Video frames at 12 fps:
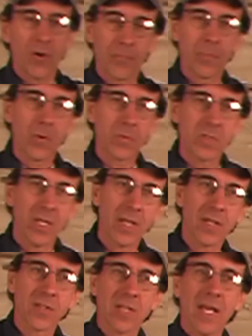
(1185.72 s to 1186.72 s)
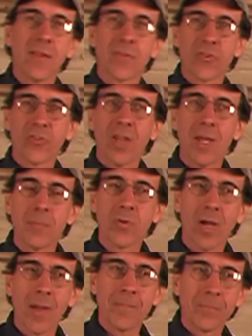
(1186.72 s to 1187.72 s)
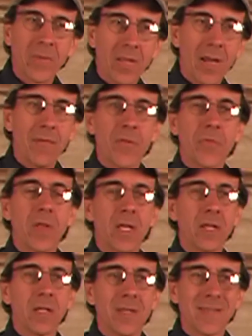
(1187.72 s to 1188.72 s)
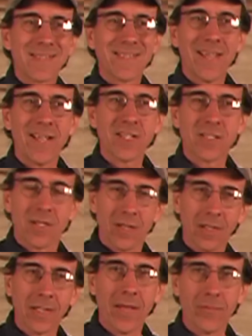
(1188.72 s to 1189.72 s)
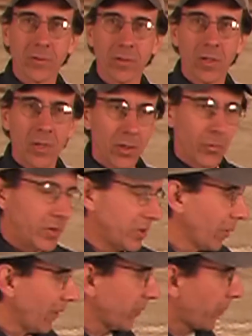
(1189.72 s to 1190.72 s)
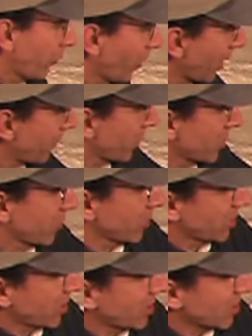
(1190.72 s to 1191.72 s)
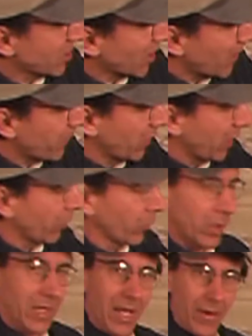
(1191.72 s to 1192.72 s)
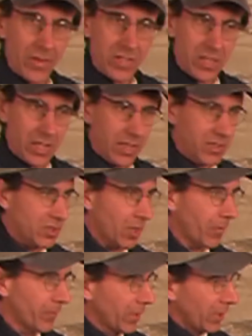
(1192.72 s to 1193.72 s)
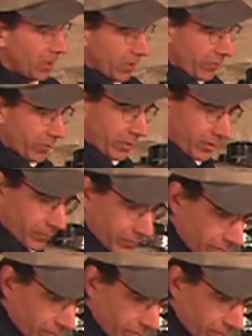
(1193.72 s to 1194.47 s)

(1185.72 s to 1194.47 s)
off both tanks at the same time. Everything stays leveled. We do have to prime this because this is siphoning oil out of the tank. So the